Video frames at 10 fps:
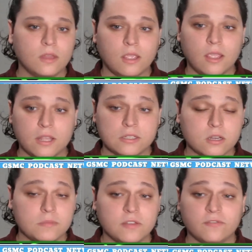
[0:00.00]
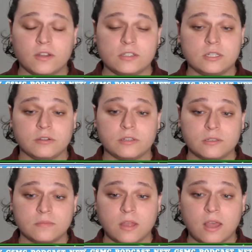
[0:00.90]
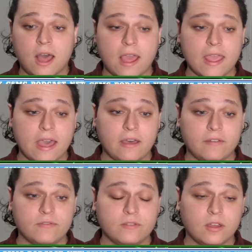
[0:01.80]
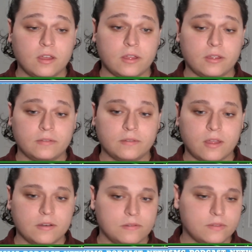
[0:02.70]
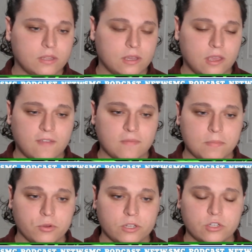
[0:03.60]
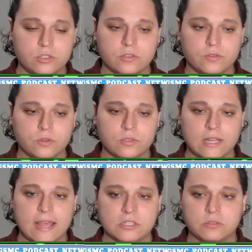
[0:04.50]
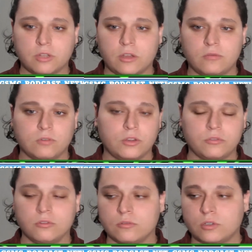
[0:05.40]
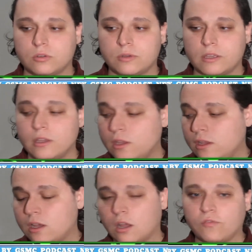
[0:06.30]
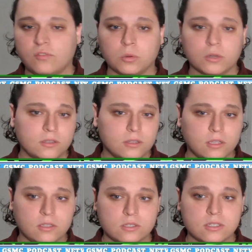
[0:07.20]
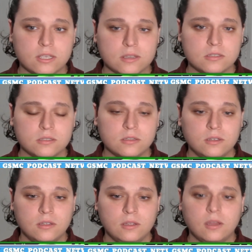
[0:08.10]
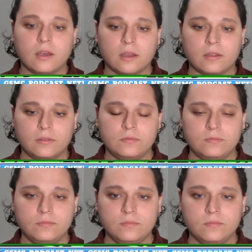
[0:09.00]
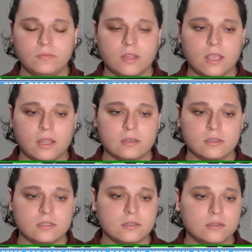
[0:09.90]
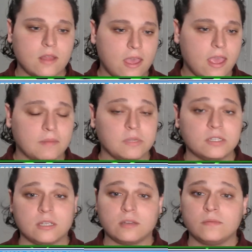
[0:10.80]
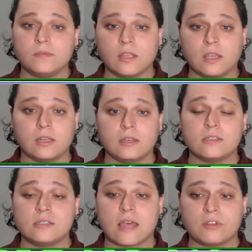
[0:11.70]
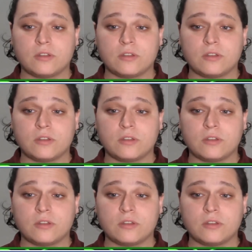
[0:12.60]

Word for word: It's going to be a fun series. I have, uh, I don't even think I gave my predictions for those last three. I'll run through it real quick. Uh, Florida in six, uh, and Edmonton in seven.